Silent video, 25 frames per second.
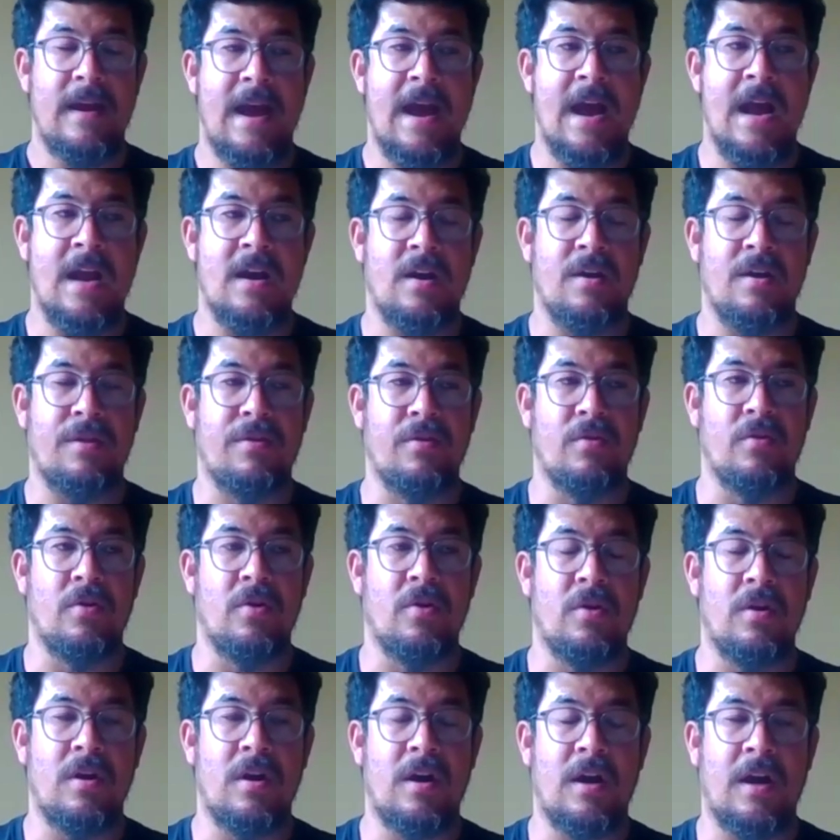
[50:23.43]
and I
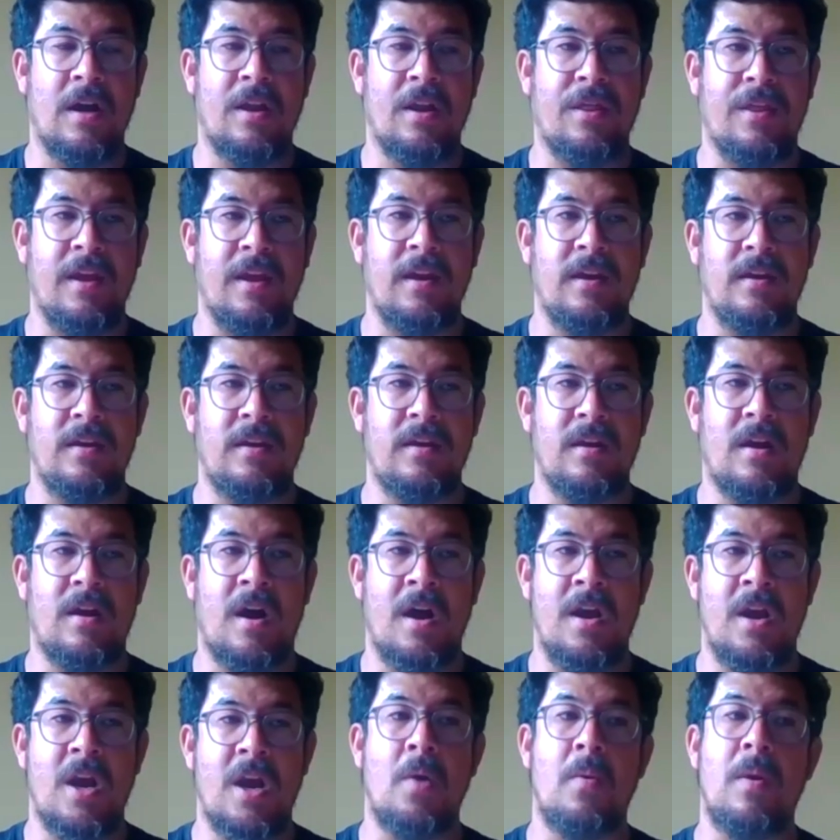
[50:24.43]
thought, I think I
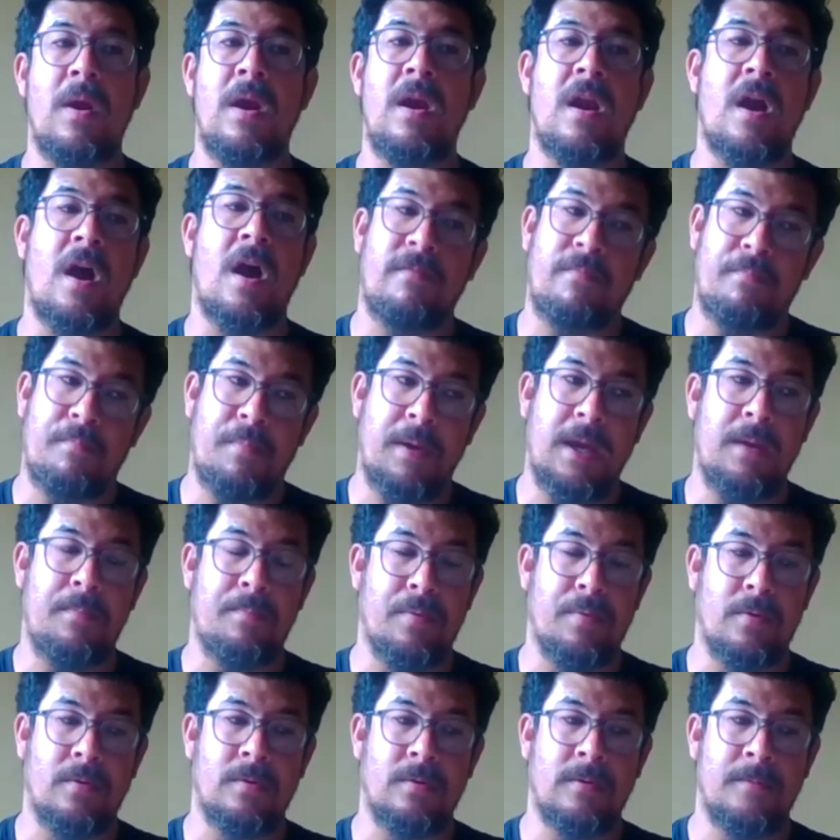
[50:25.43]
know enough
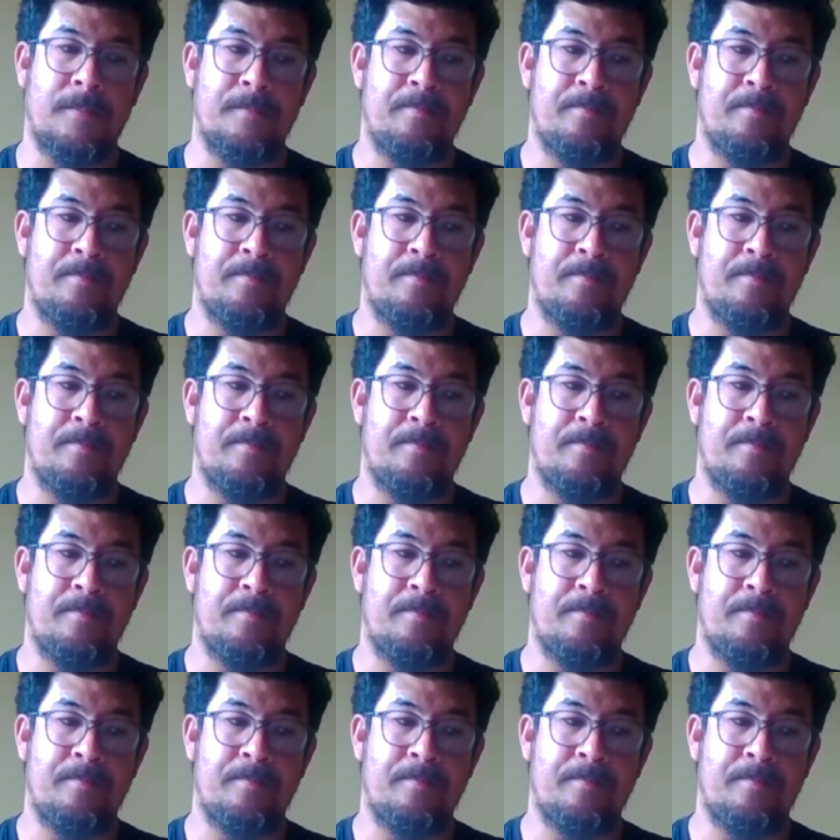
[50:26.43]
people